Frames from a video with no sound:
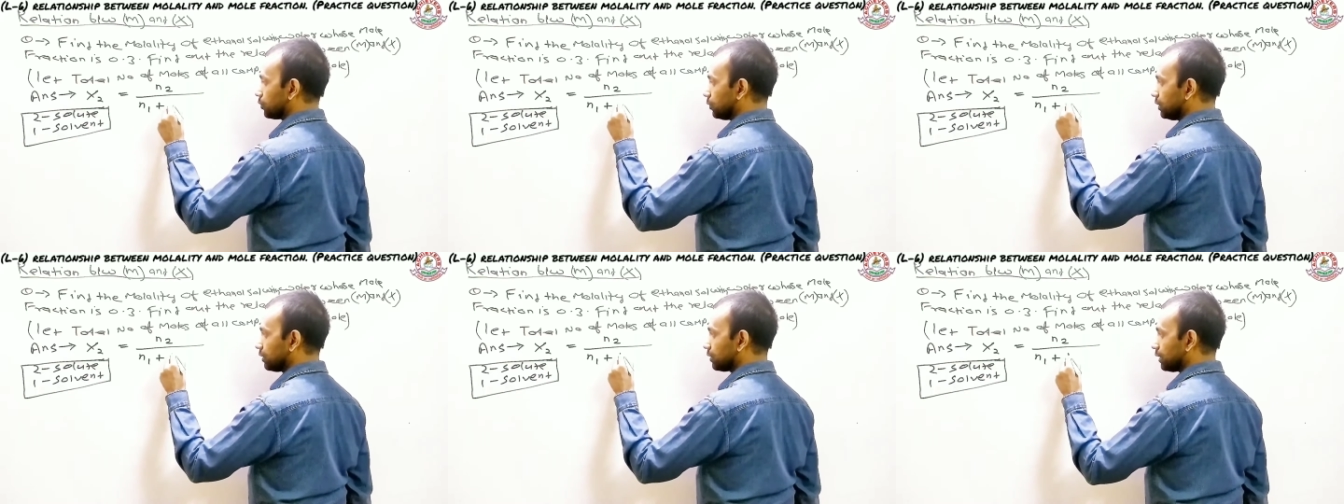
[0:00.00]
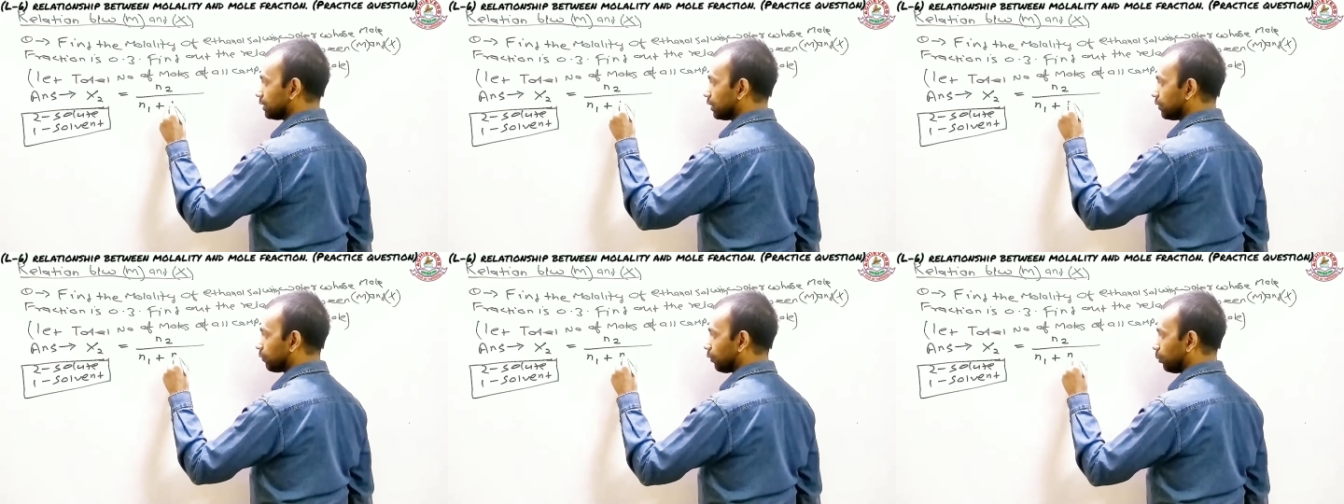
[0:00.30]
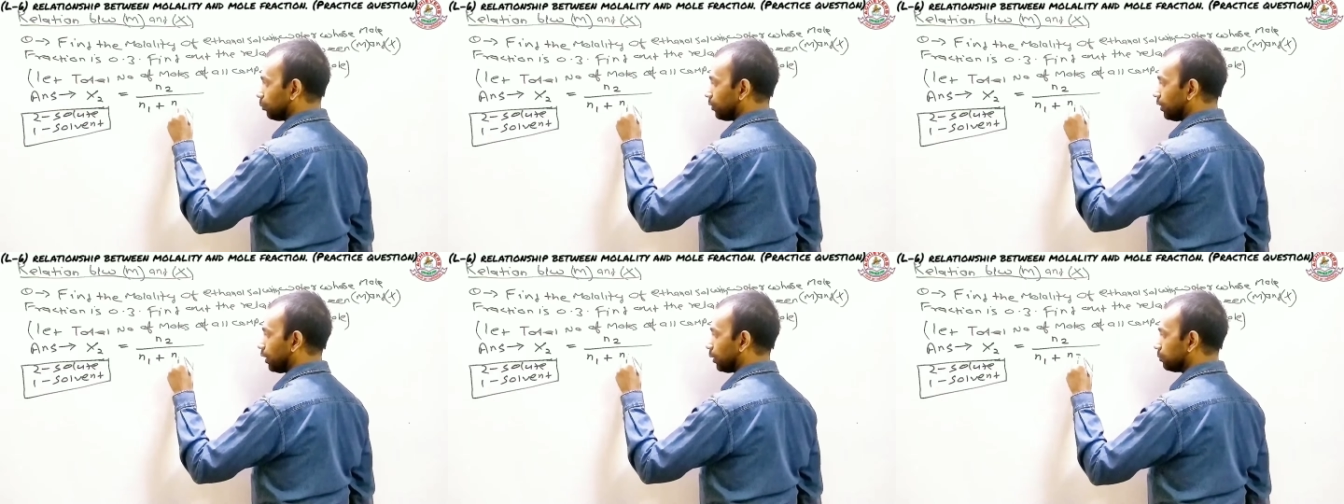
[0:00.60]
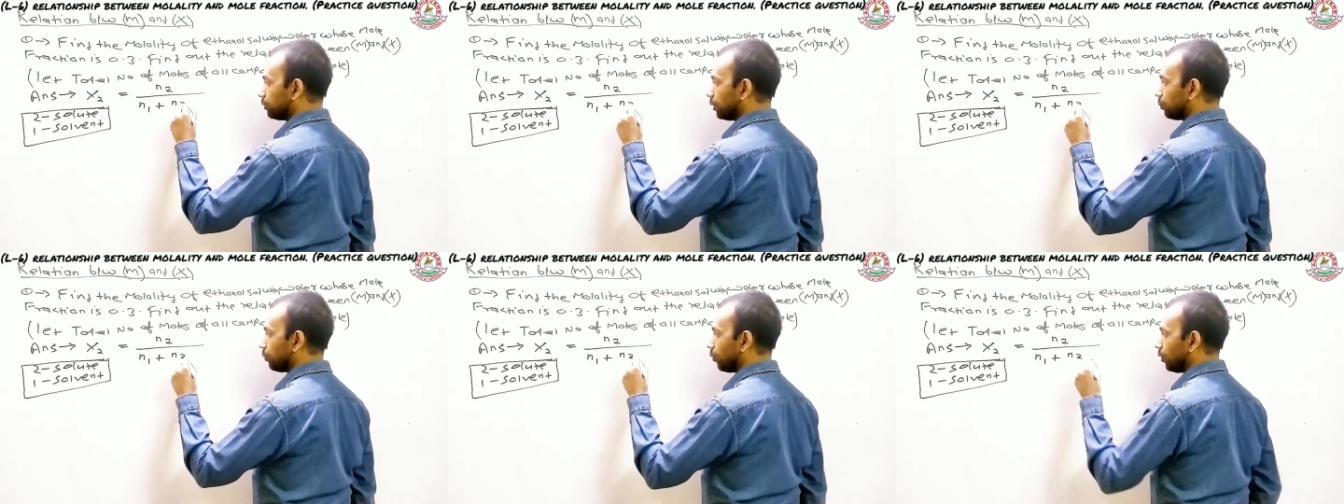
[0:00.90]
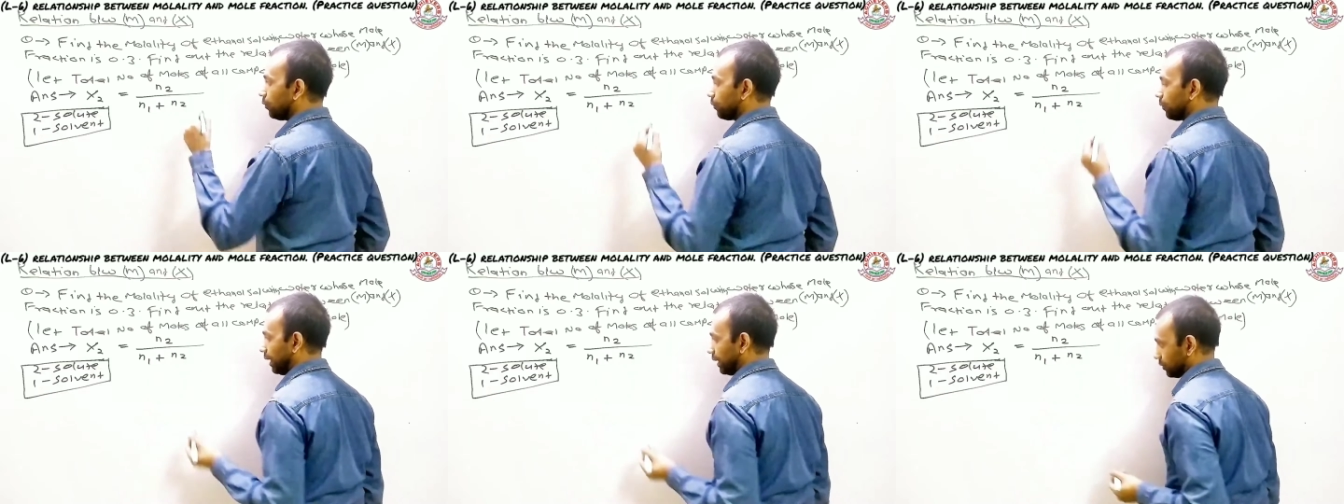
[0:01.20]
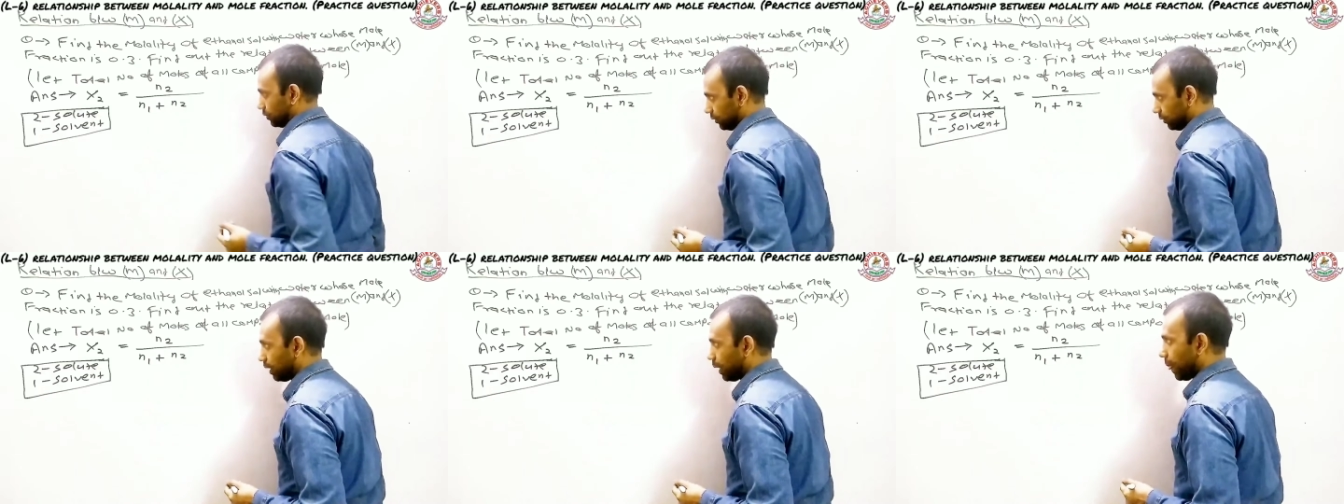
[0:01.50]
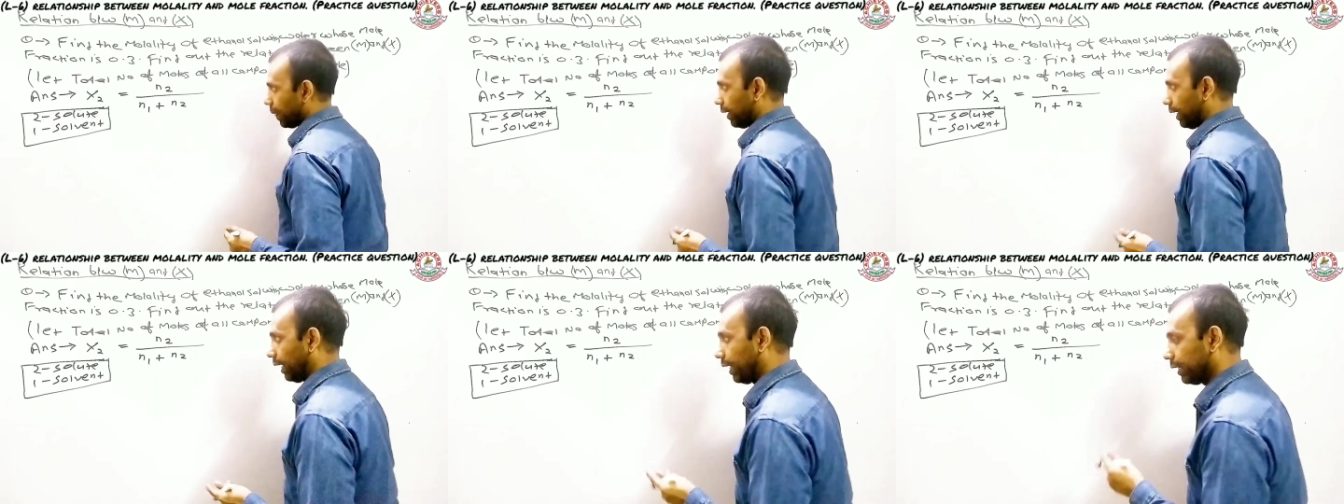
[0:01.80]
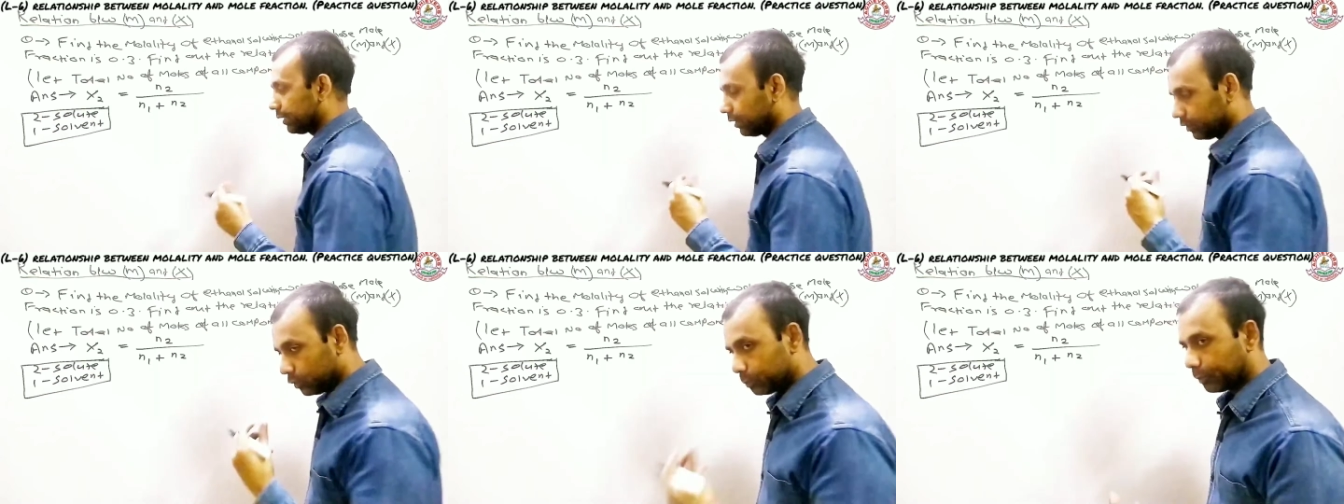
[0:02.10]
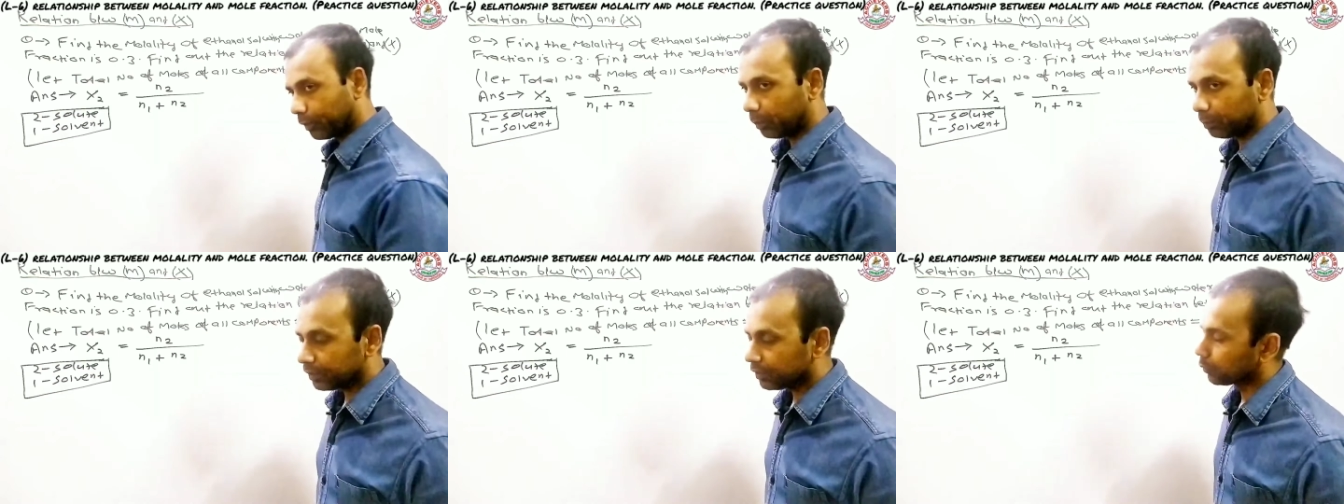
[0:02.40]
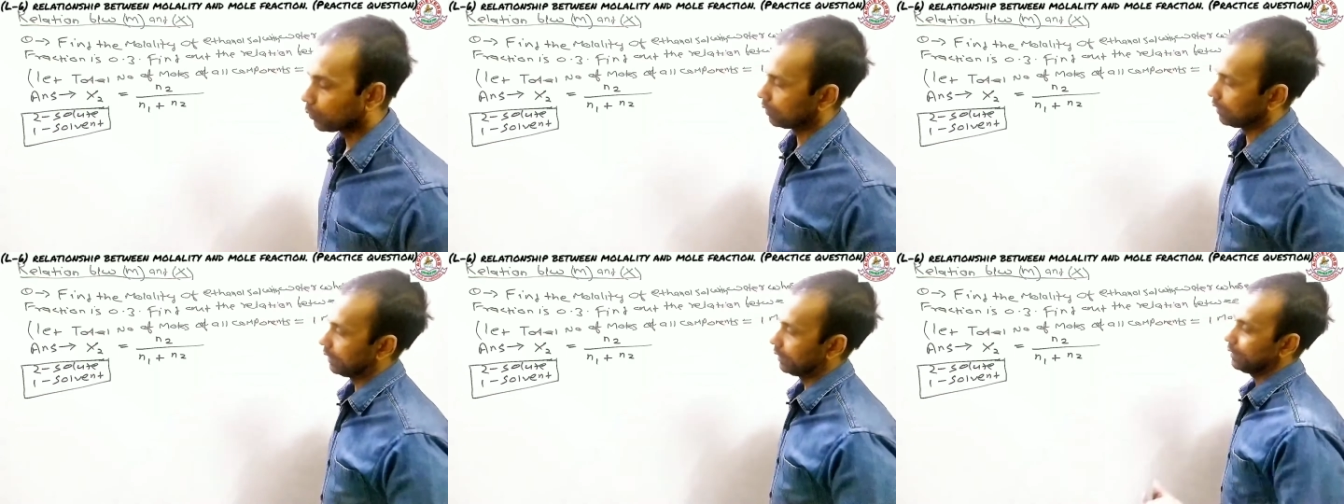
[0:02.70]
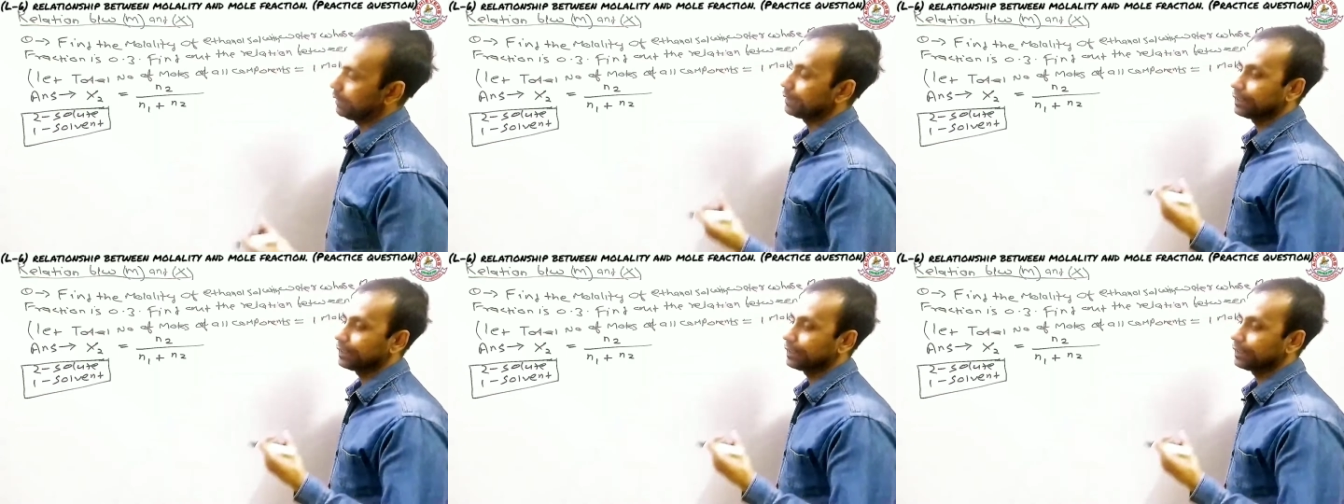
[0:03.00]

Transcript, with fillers: So this is the formula of the mole fraction, and you probably know that.